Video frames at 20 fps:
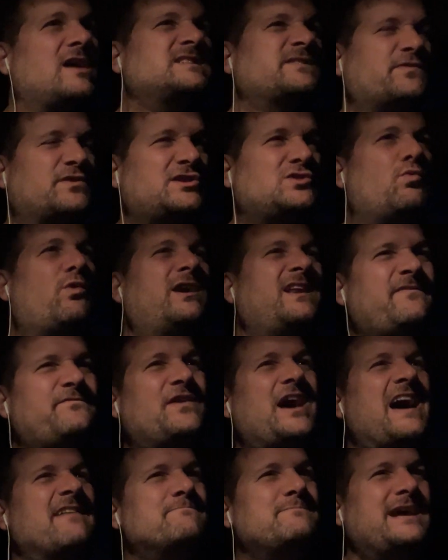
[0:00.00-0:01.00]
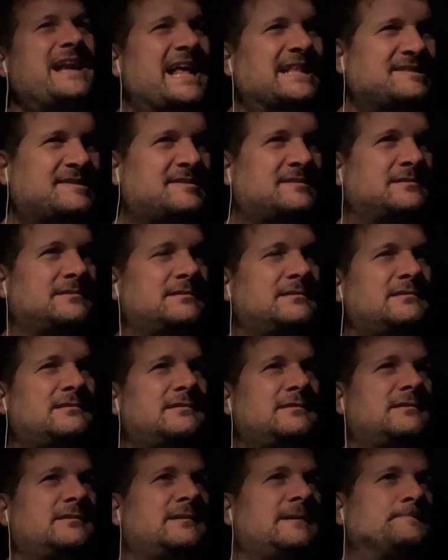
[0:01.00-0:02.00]
for 25 minutes
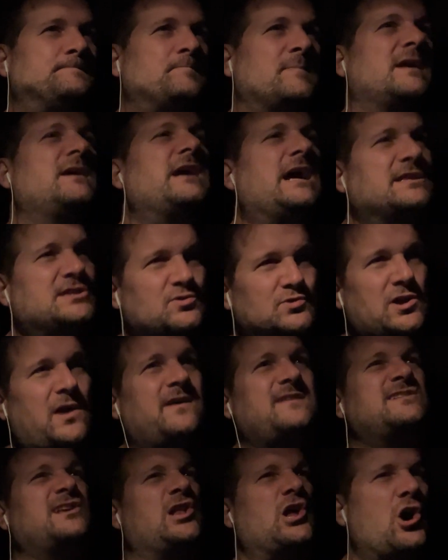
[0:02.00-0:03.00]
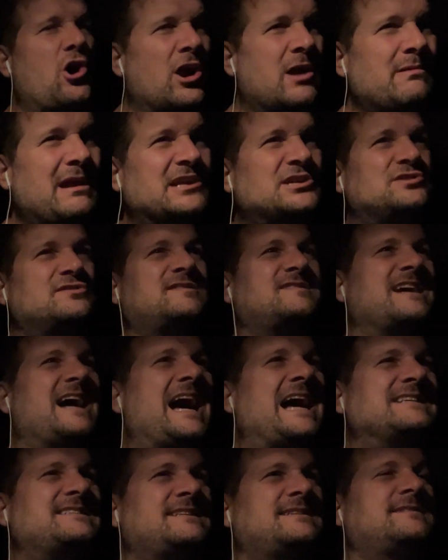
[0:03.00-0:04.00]
and doing all these little arm
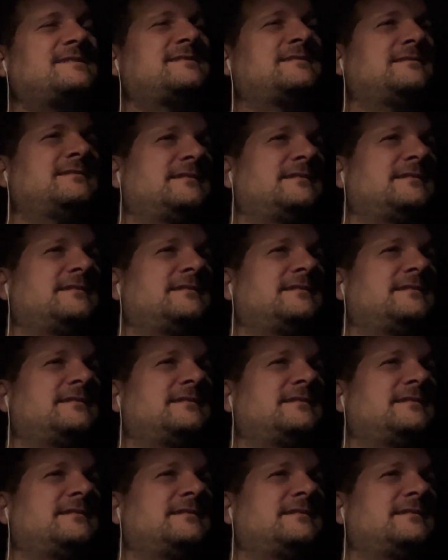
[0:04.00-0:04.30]
exercises.